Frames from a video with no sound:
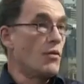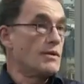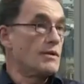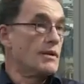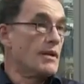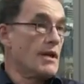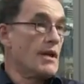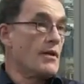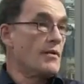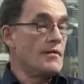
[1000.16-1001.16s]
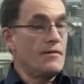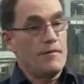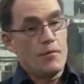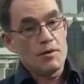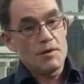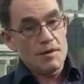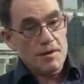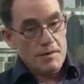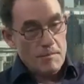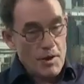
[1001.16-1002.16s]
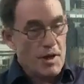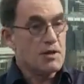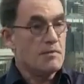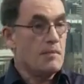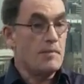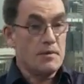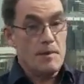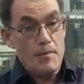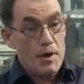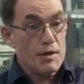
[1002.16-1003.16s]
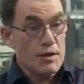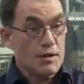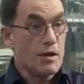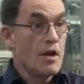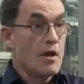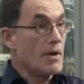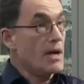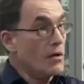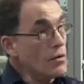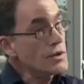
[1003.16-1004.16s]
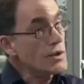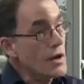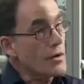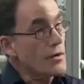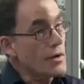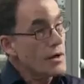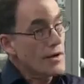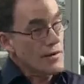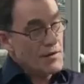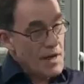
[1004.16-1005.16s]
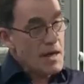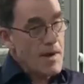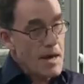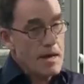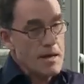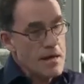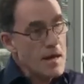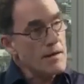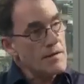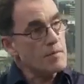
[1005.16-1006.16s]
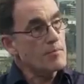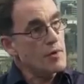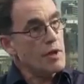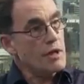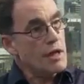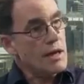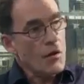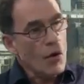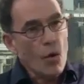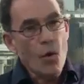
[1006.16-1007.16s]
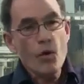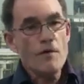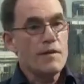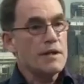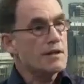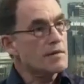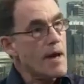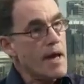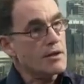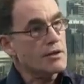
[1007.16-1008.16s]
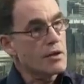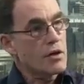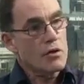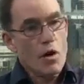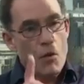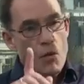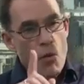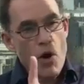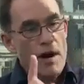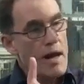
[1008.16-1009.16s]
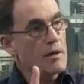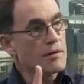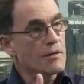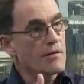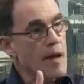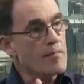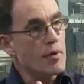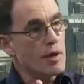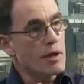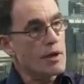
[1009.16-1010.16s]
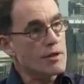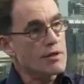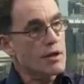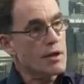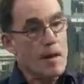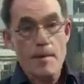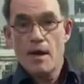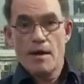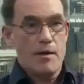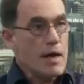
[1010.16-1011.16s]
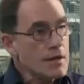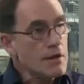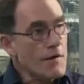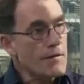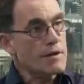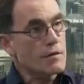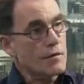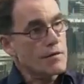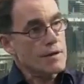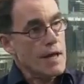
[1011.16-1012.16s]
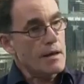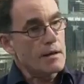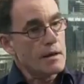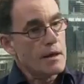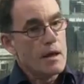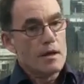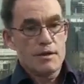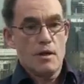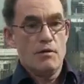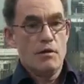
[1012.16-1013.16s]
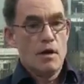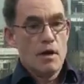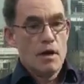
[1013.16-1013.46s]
force the bullion to be purchased. But it also, if you think about it, none of this bullion in all of this smash, not 1 ounce of that bullion has turned up. There is no physical for sale. So,